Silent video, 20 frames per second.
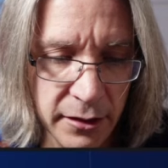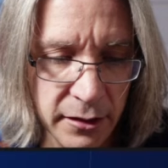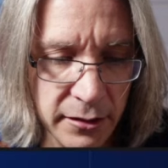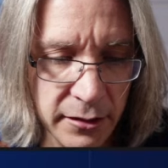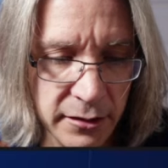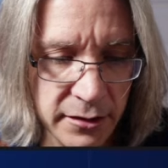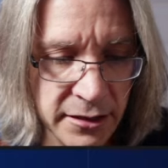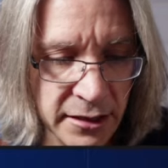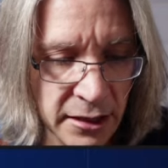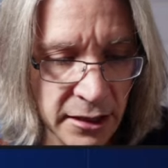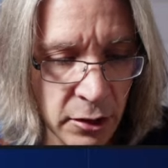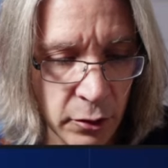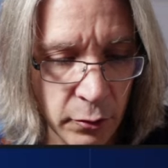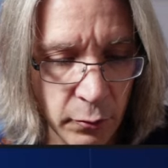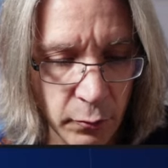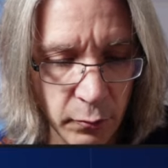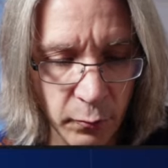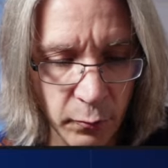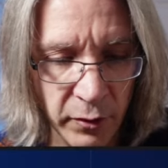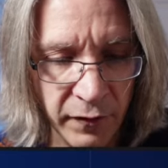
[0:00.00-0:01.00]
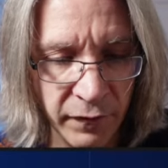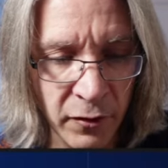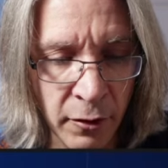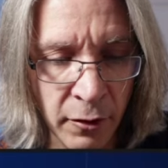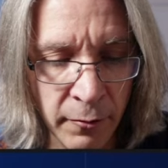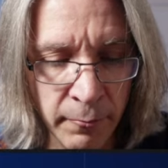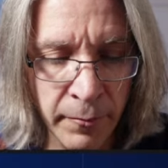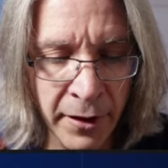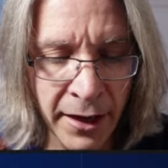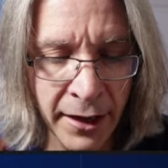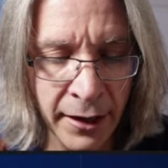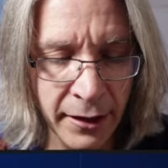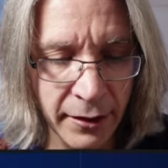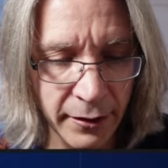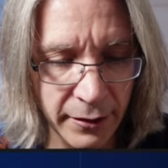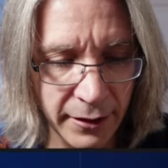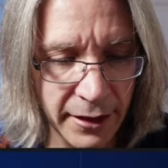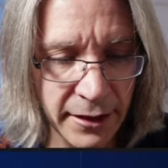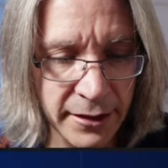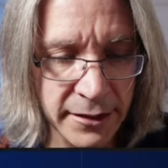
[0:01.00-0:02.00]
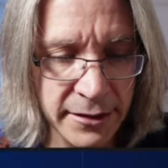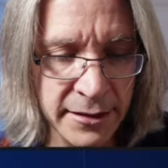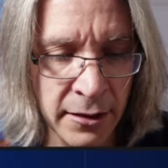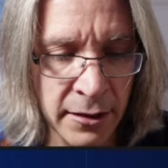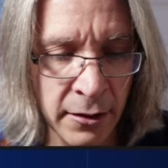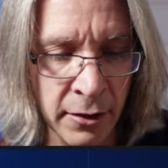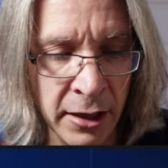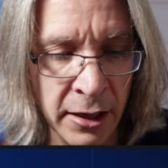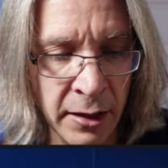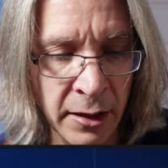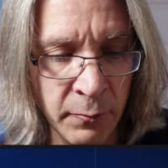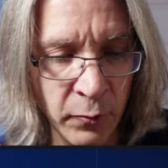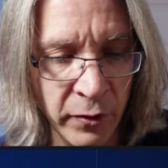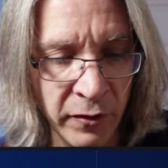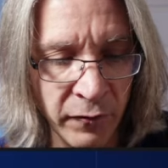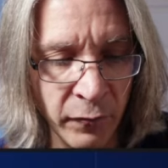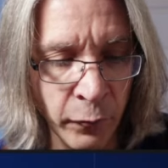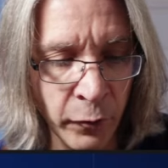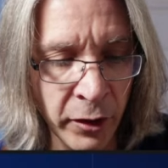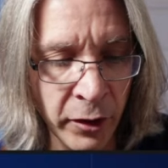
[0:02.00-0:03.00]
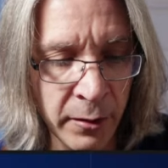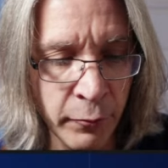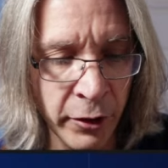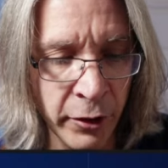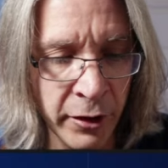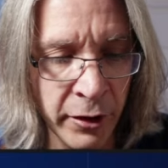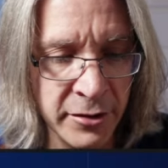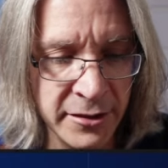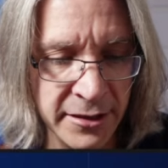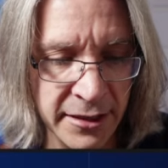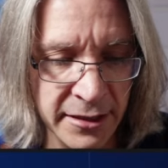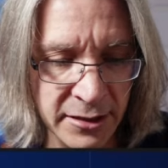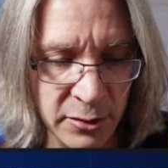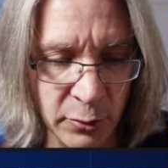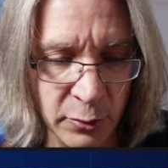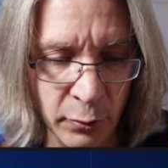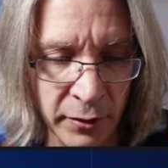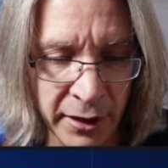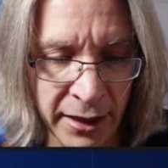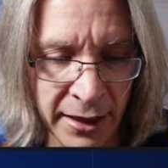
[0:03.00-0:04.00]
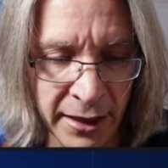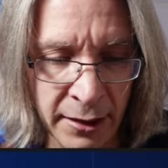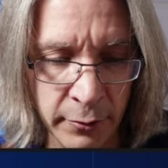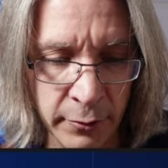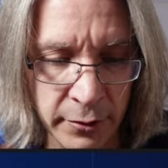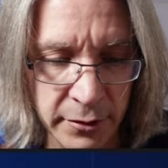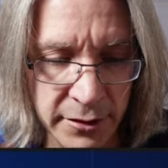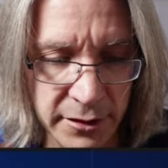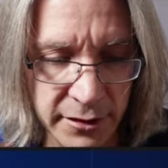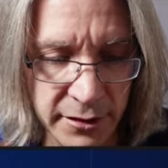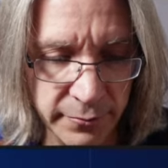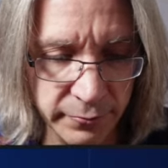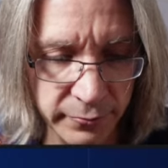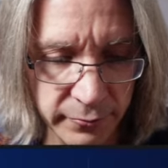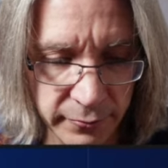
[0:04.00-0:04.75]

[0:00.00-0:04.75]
So we've gone back in time, we've reprocessed all the hours,